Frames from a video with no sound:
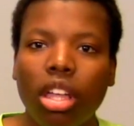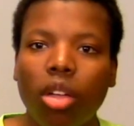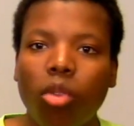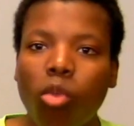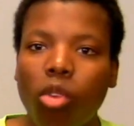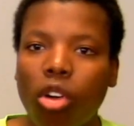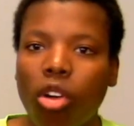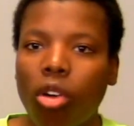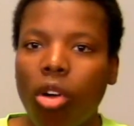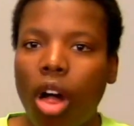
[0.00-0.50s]

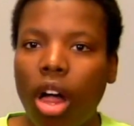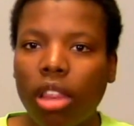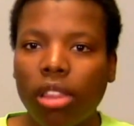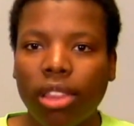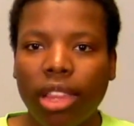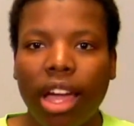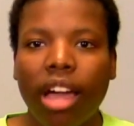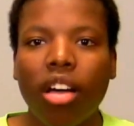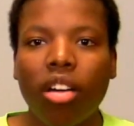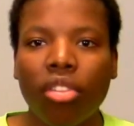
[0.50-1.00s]
will
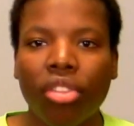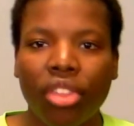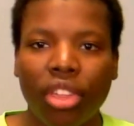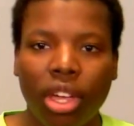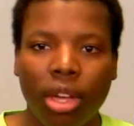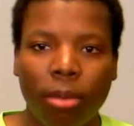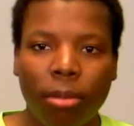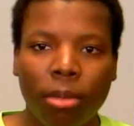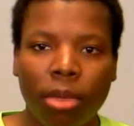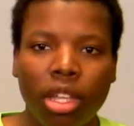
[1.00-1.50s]
allow
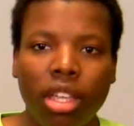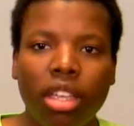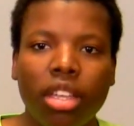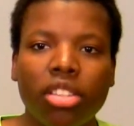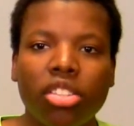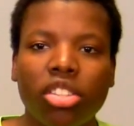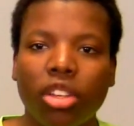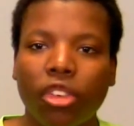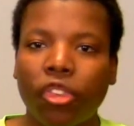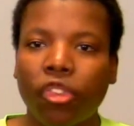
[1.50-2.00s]
them
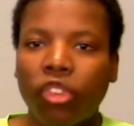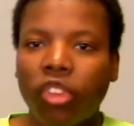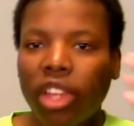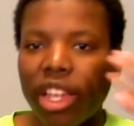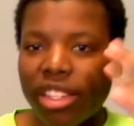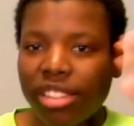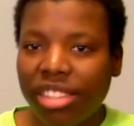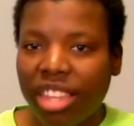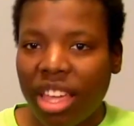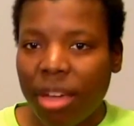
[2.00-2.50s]
to
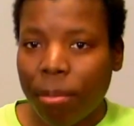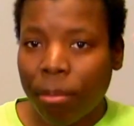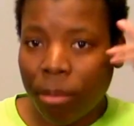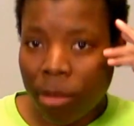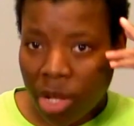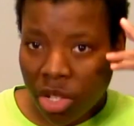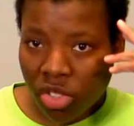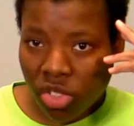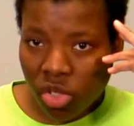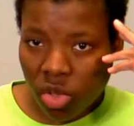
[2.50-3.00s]
flex that
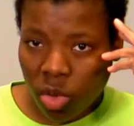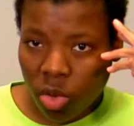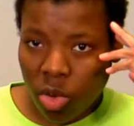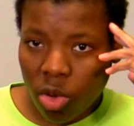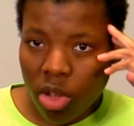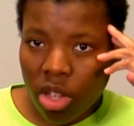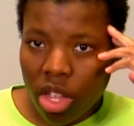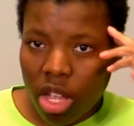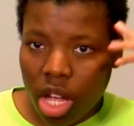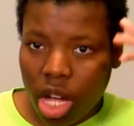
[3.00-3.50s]
muscle
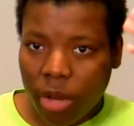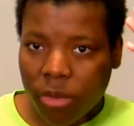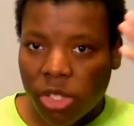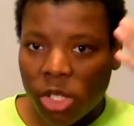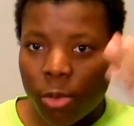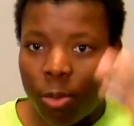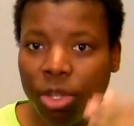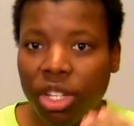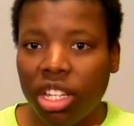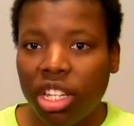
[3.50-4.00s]
of
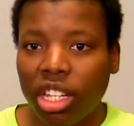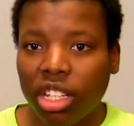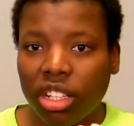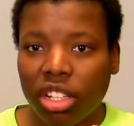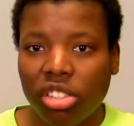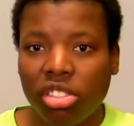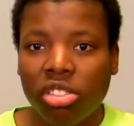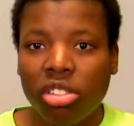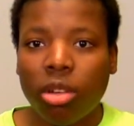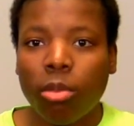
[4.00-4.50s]
speaking to
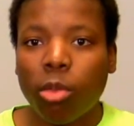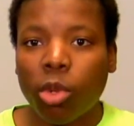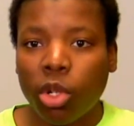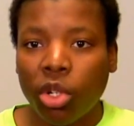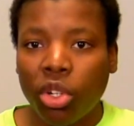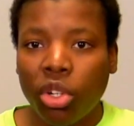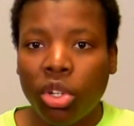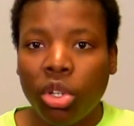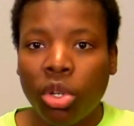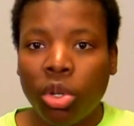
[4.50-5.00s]

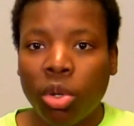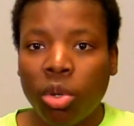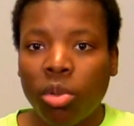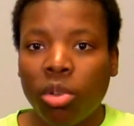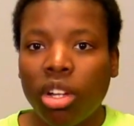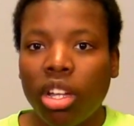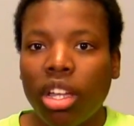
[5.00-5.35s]
someone new,